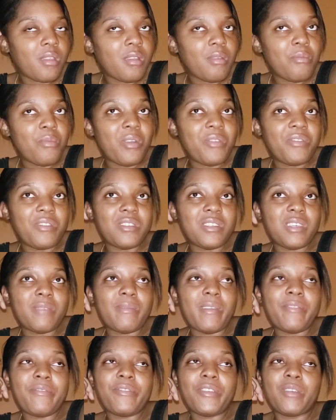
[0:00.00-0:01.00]
Boyfriend say my
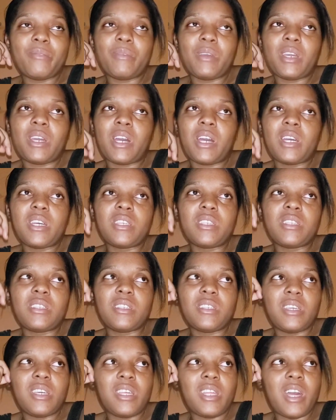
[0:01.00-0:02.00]
friend because
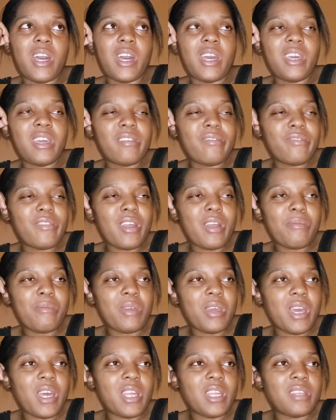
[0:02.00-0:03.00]
you know hear from
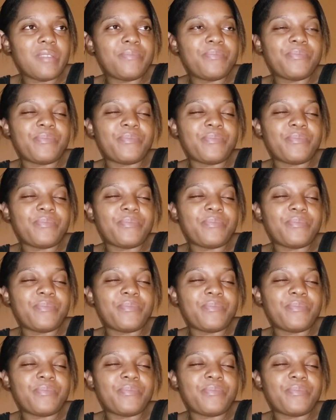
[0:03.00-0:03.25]
me and